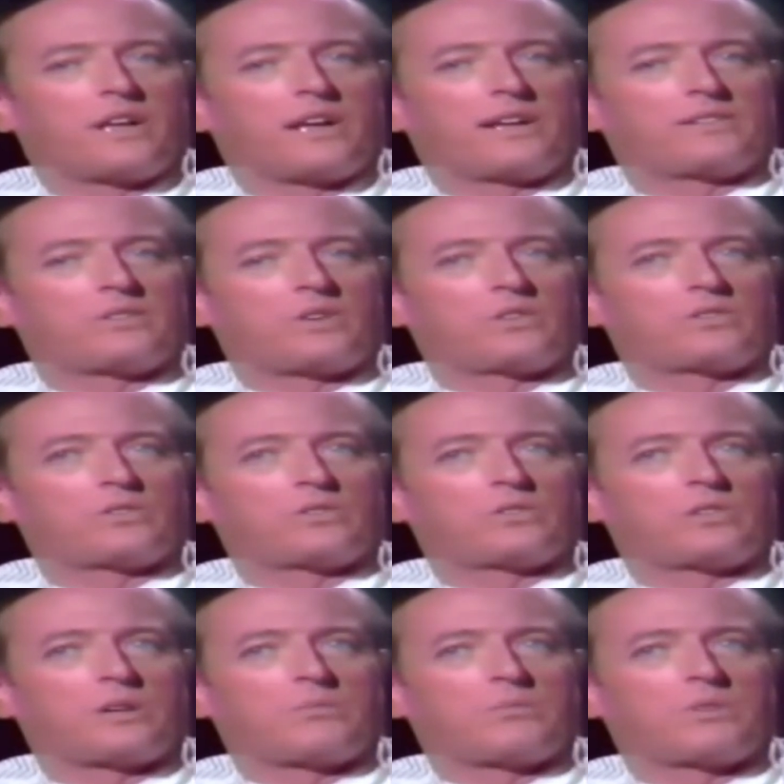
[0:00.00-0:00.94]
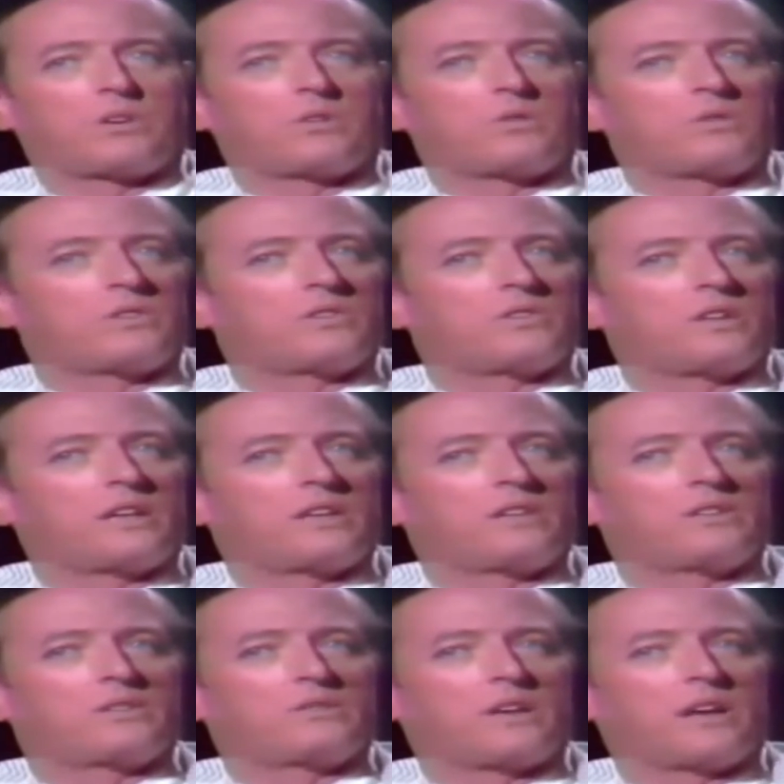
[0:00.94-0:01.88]
as also someone who is
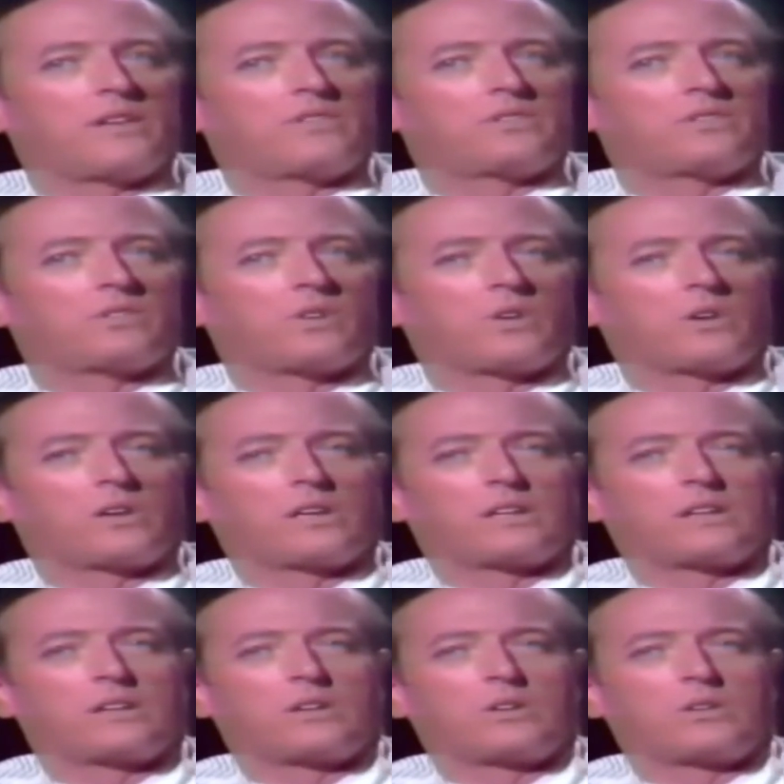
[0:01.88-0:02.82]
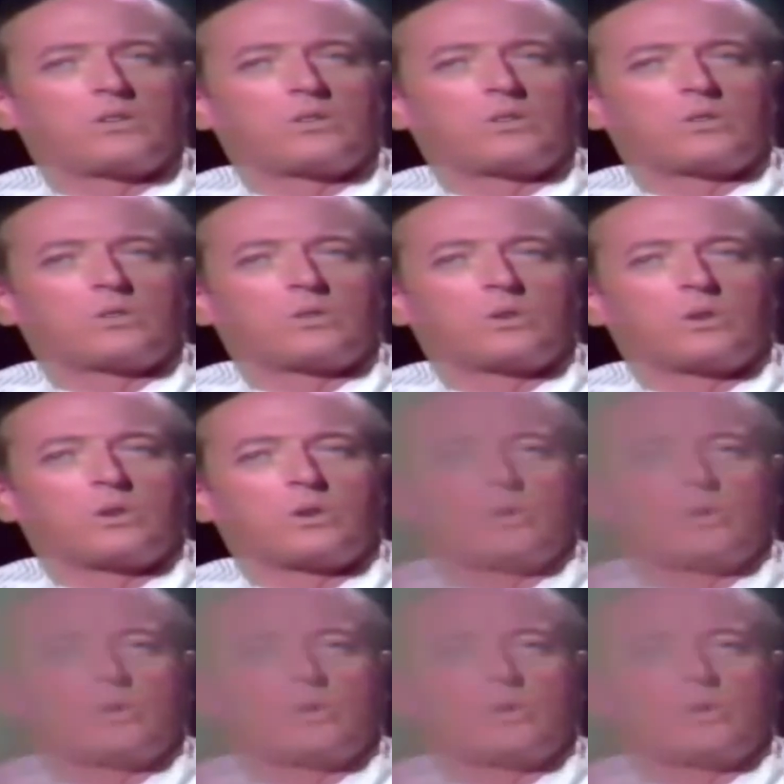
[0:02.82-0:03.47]
said to have started the whole